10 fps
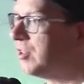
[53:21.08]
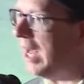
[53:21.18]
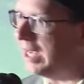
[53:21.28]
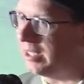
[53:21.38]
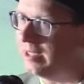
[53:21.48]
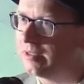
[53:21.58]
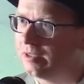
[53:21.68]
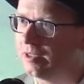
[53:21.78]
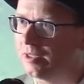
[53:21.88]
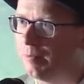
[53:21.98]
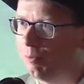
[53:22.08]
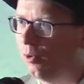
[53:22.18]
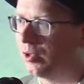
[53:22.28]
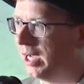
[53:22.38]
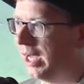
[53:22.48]
decided that the
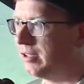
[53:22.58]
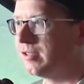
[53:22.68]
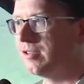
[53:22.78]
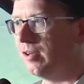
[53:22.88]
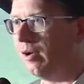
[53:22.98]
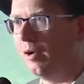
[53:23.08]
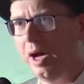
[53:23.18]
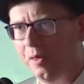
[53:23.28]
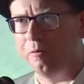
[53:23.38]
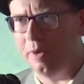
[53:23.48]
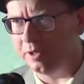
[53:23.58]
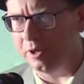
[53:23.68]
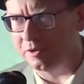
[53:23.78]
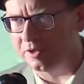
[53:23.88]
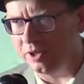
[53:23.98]
broadcasts on other
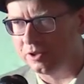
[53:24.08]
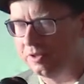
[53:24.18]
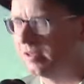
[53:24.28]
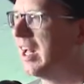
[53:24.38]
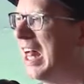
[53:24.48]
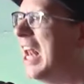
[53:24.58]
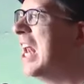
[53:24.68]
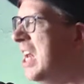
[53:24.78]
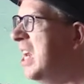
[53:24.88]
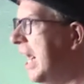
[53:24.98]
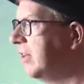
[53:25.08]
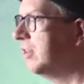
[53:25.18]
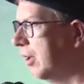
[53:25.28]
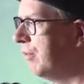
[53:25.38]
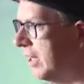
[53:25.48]
radio stations,
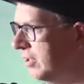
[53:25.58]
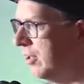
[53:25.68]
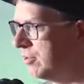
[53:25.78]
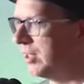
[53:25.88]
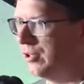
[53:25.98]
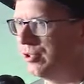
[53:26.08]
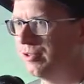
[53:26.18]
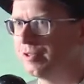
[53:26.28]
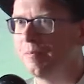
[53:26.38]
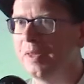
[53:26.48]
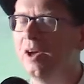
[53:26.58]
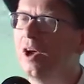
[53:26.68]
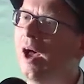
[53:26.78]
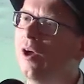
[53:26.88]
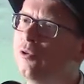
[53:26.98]
lesser radio stations,
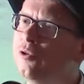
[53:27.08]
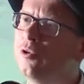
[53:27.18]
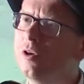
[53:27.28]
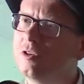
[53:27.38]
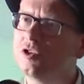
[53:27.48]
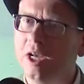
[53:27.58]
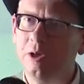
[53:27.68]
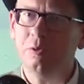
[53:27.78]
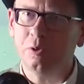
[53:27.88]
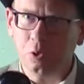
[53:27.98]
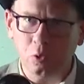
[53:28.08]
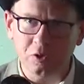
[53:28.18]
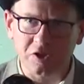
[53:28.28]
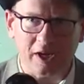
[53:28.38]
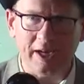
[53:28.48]
do not tell you the
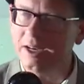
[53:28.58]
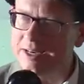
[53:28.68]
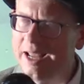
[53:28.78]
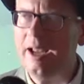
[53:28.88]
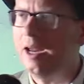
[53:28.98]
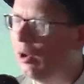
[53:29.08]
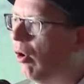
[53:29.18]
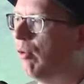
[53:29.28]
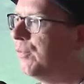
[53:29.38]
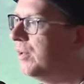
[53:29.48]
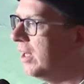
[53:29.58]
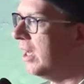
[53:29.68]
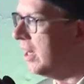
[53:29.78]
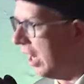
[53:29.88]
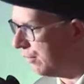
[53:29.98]
call sign nearly often
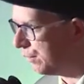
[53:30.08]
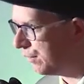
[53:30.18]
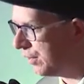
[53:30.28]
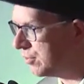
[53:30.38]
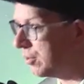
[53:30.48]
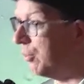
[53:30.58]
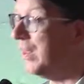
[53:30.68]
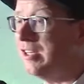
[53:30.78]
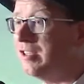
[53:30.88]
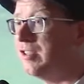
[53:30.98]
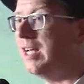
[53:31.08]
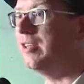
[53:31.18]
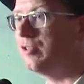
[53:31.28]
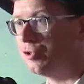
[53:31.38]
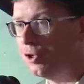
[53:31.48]
enough. And so this
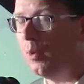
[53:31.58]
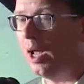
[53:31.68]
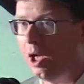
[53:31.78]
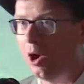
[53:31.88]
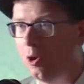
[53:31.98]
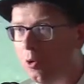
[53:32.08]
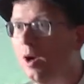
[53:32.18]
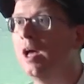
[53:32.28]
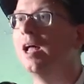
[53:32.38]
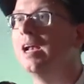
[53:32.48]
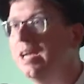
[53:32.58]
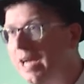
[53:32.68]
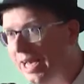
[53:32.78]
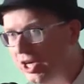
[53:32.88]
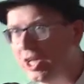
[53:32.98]
is 2LO
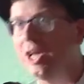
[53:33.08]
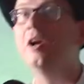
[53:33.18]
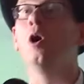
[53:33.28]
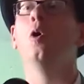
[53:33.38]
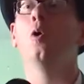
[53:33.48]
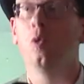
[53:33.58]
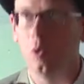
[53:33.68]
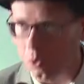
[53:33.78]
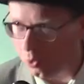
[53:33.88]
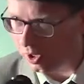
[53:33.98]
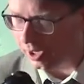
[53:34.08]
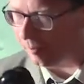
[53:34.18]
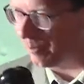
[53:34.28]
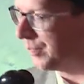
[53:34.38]
London Calling.